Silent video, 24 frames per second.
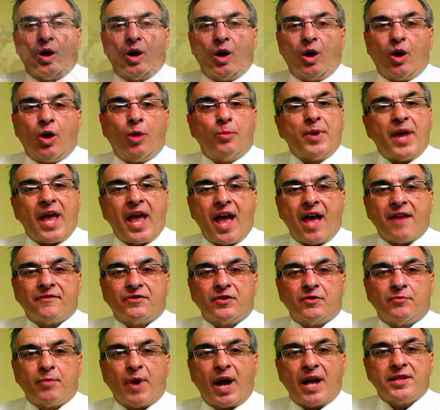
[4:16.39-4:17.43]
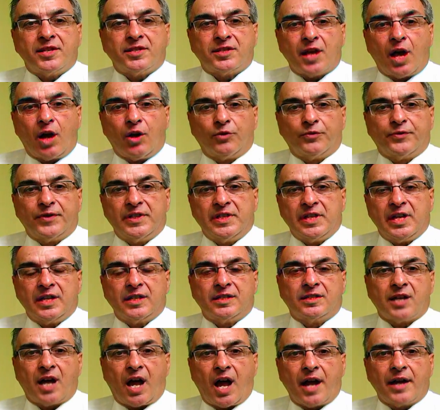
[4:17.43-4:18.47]
On behalf of myself and the
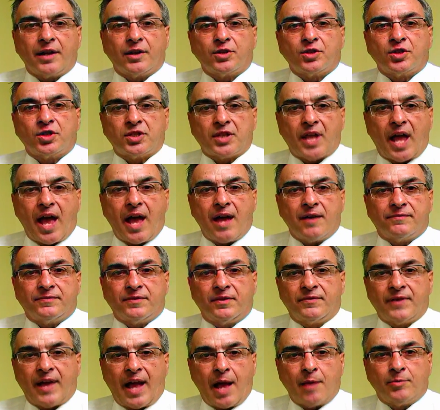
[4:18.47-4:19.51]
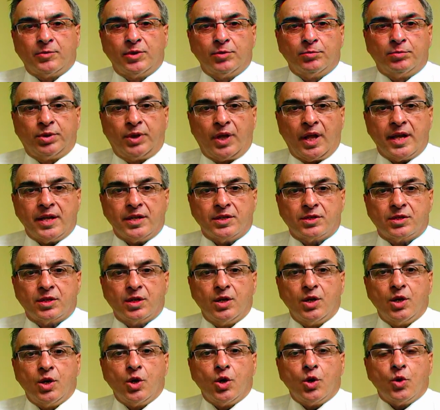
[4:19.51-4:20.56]
entire staff of Hamlin Place,
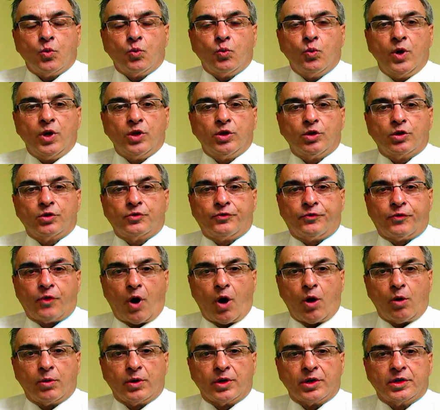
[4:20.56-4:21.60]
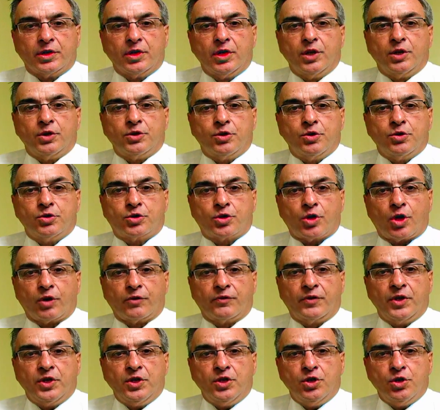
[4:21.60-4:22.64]
we look forward to
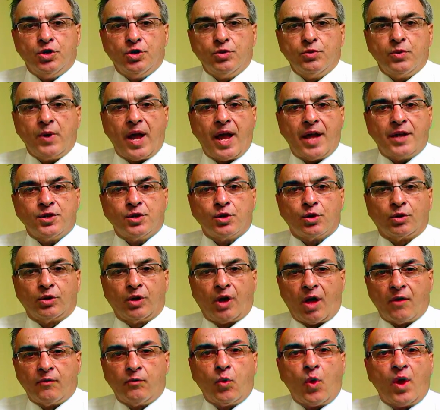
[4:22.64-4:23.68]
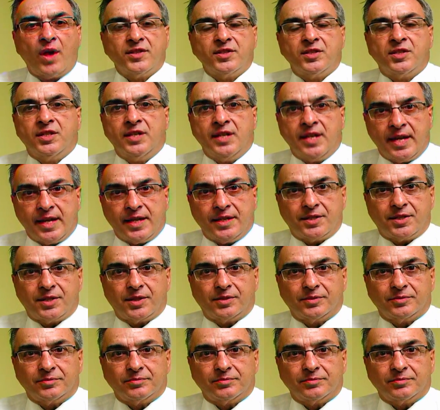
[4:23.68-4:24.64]
serving you and your loved ones' needs.